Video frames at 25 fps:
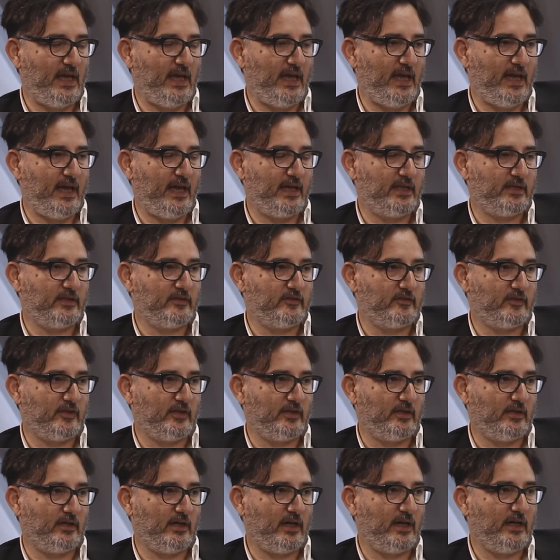And
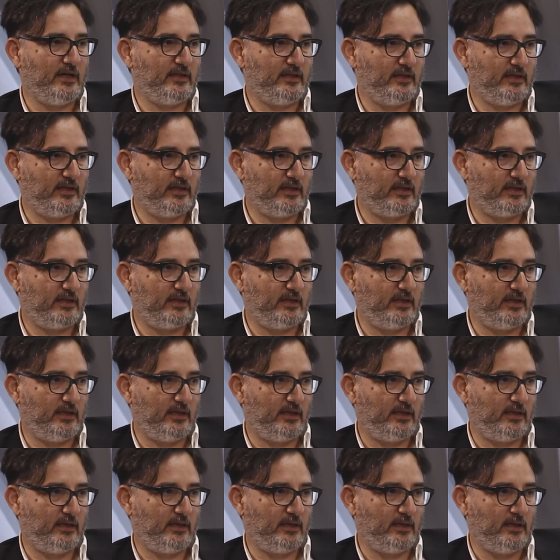I think
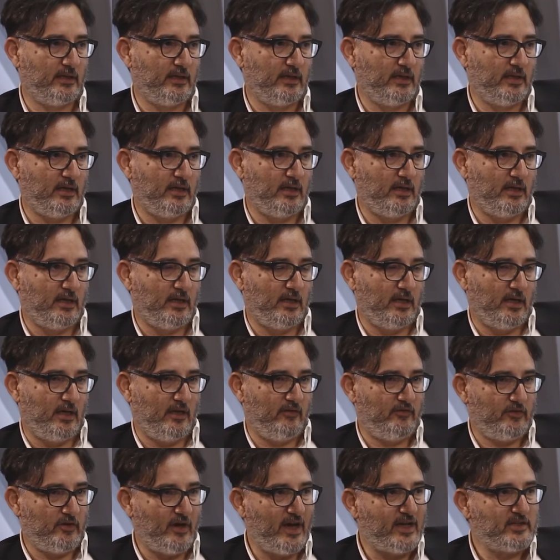
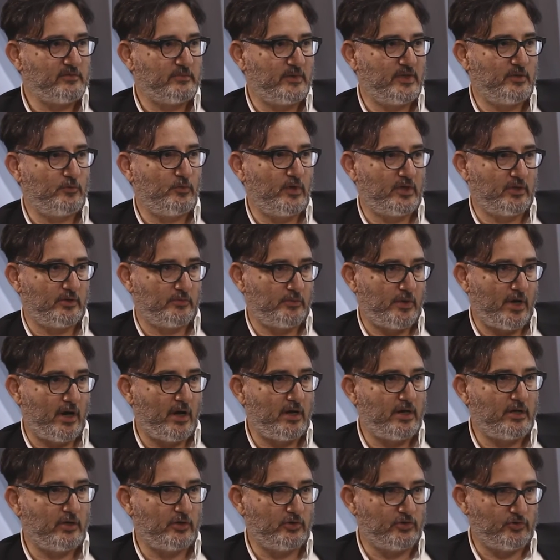if you ask me whether we are
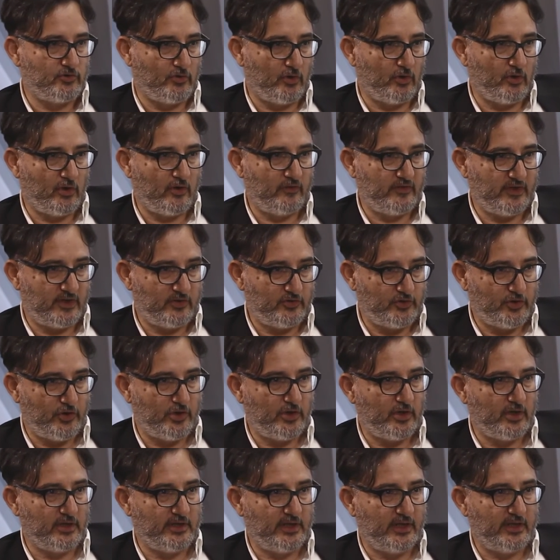in control of the
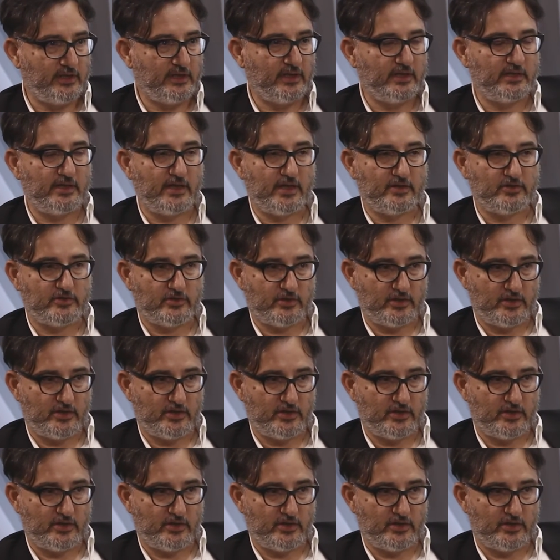internal data, the answer